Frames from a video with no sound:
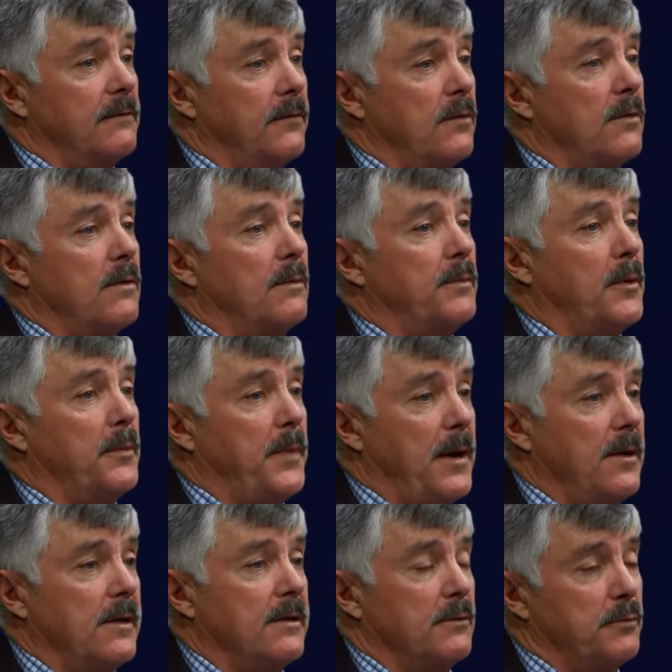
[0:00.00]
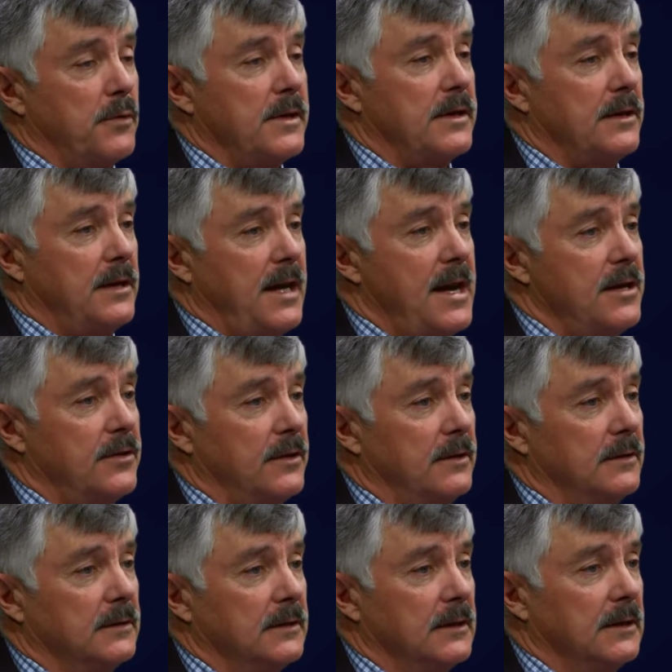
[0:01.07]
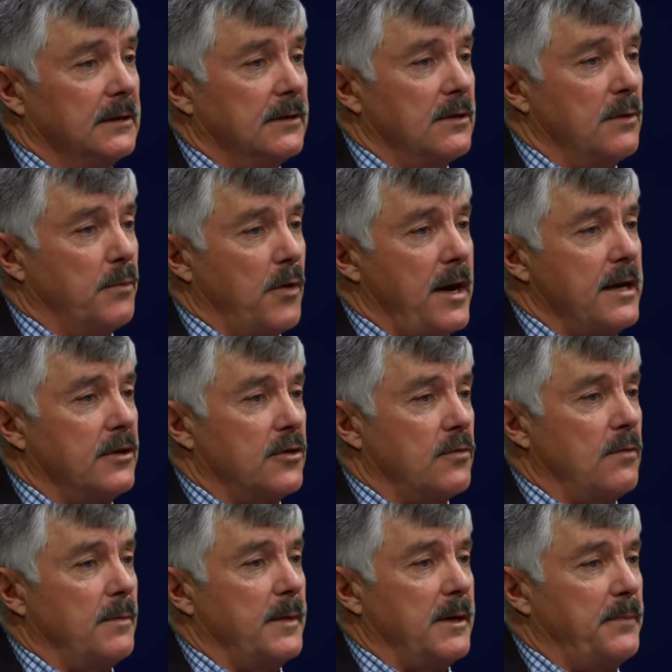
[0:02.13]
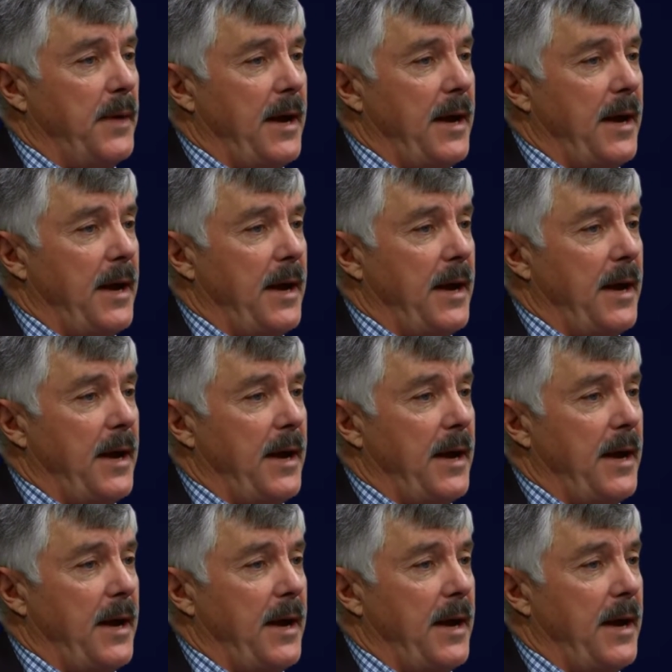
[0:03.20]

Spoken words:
for preparing your presentation to the brainstorming